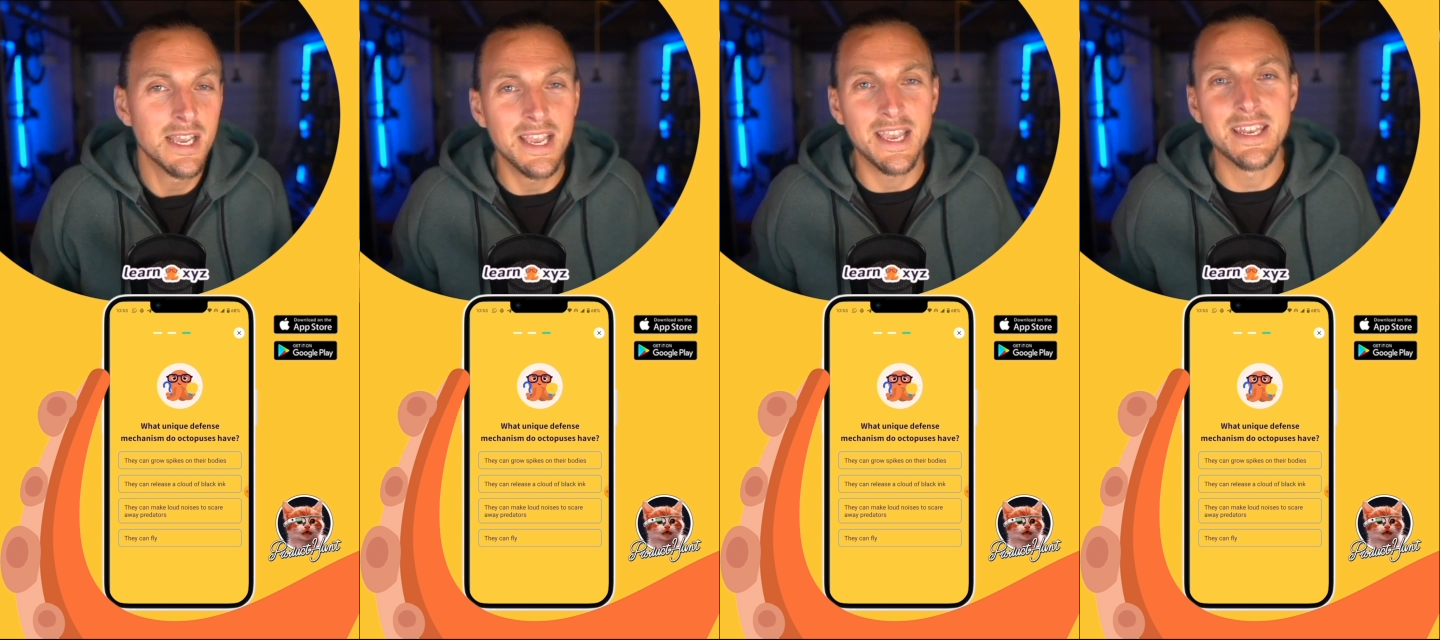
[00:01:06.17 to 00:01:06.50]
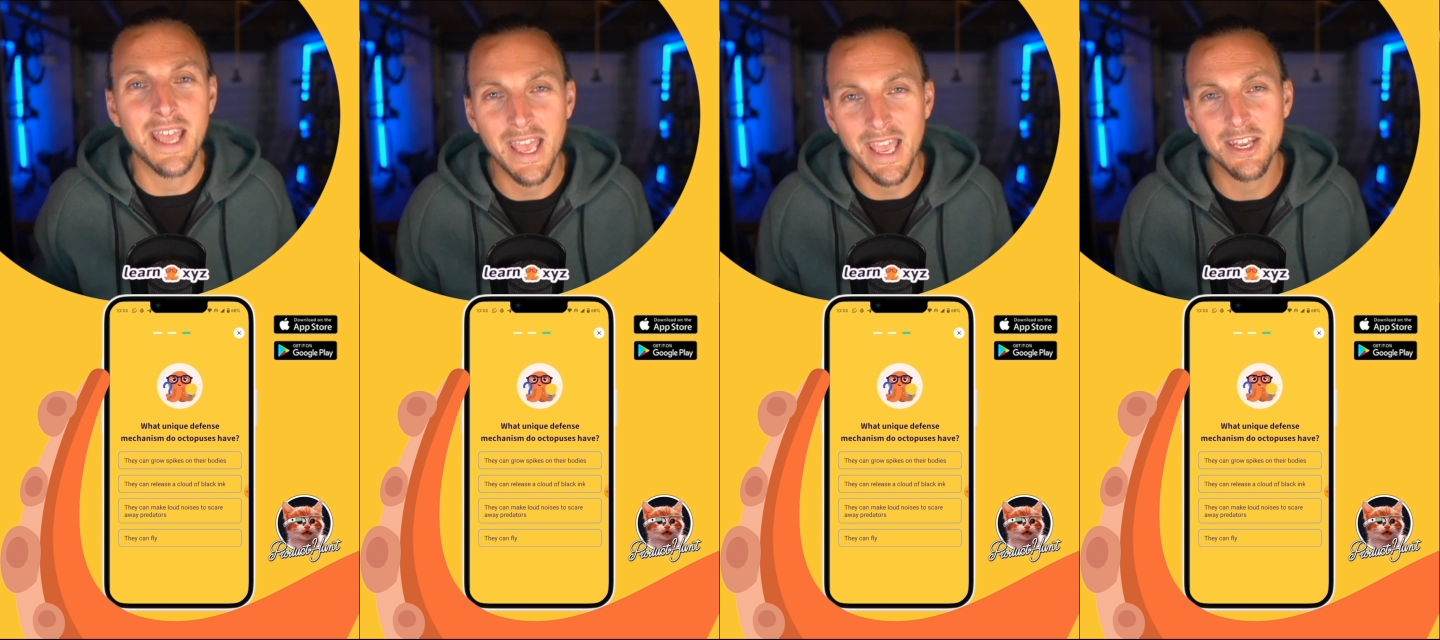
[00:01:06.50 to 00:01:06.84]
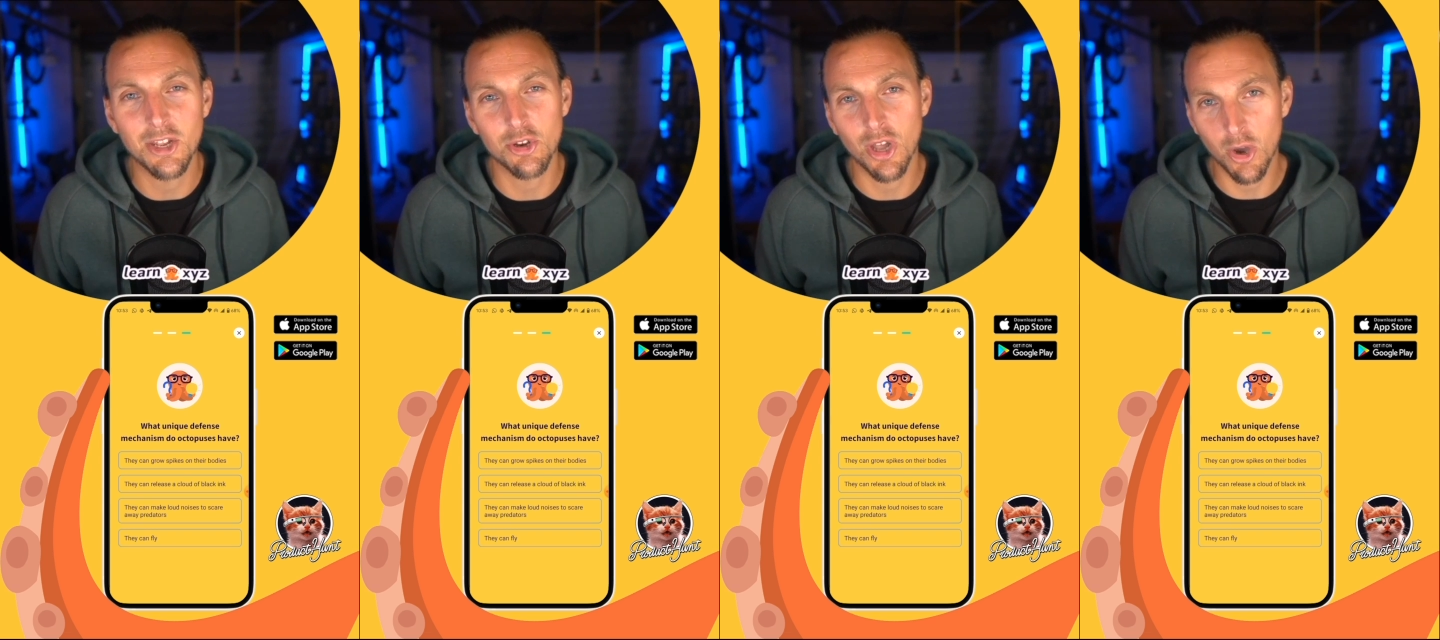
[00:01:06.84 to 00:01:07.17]
it had
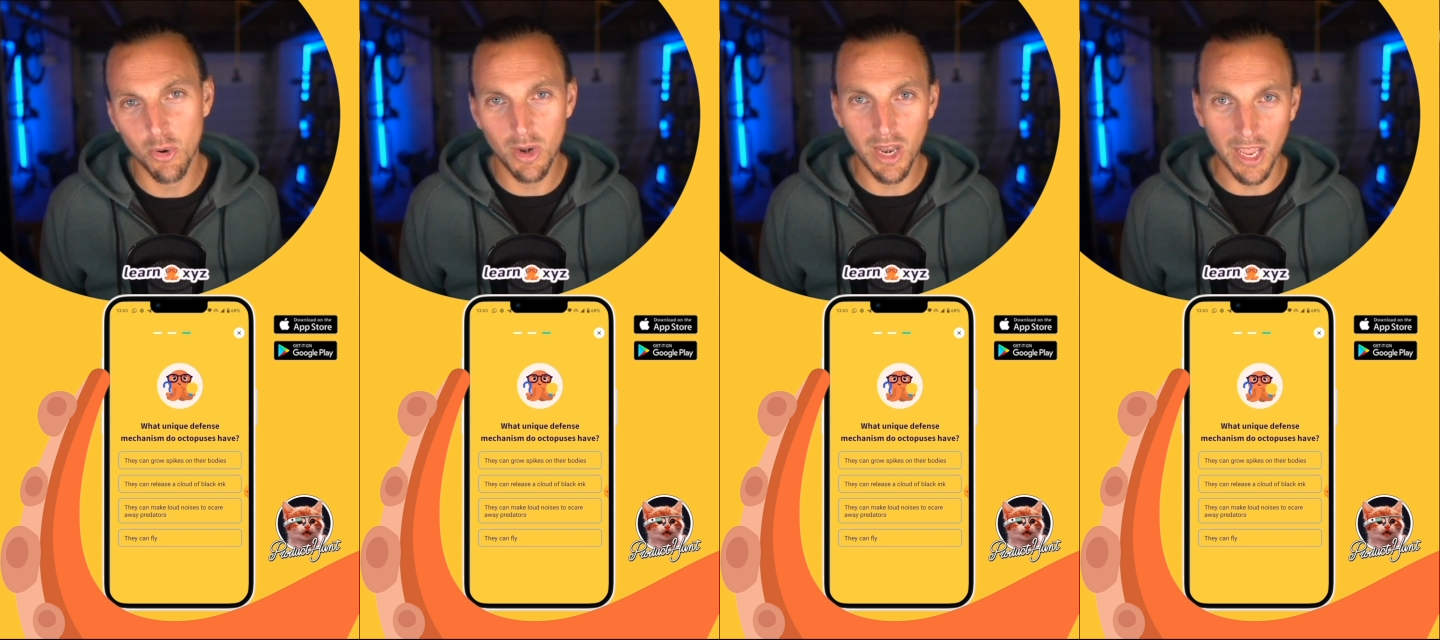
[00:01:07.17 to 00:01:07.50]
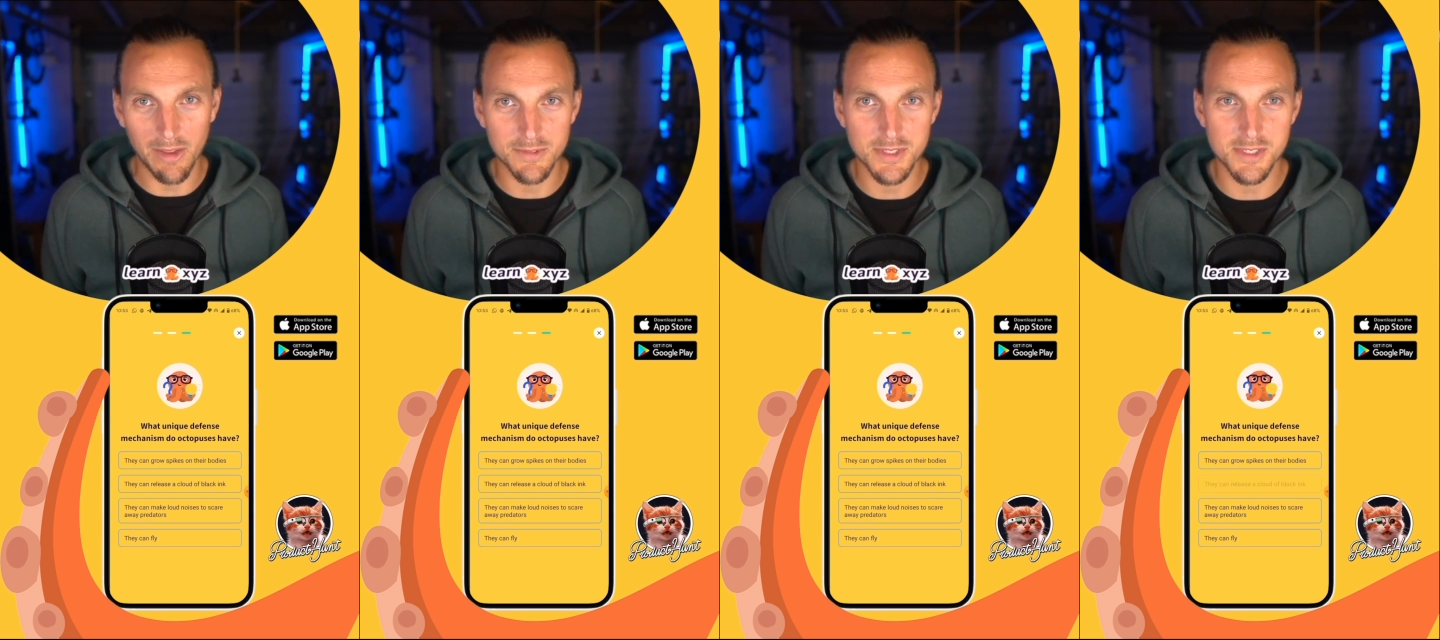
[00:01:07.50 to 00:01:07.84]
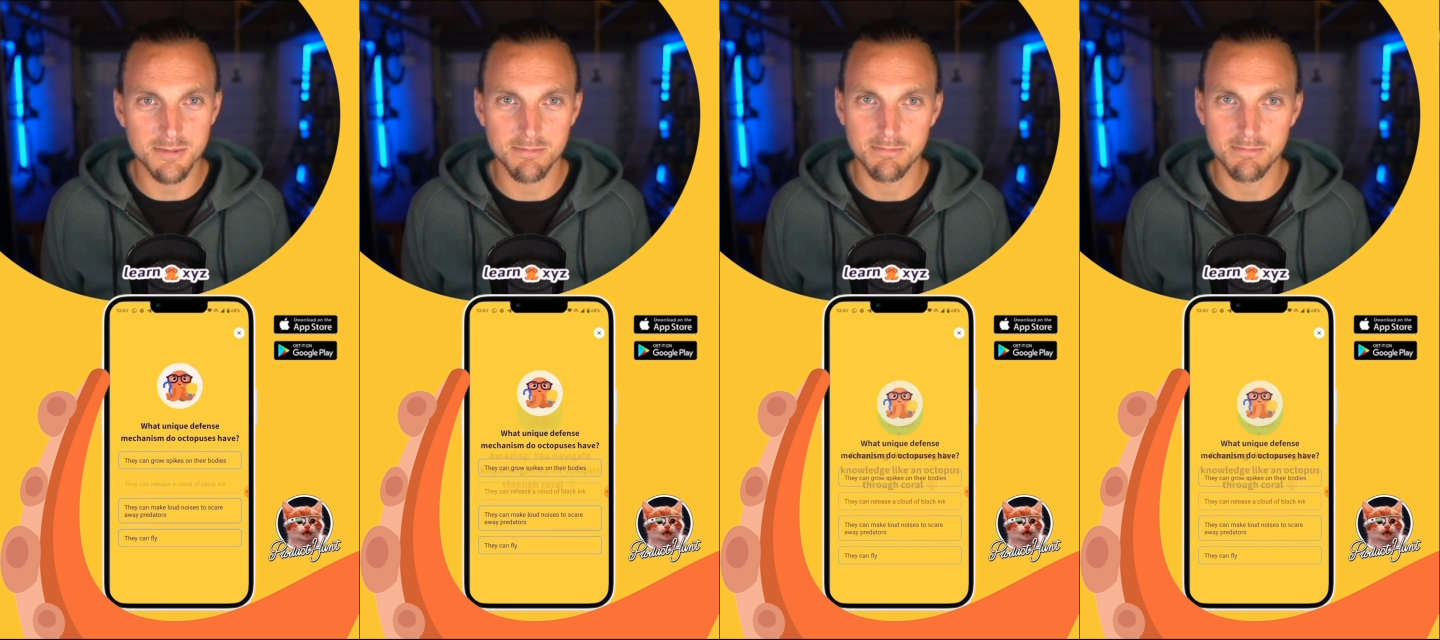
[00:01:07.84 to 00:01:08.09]
on our lives.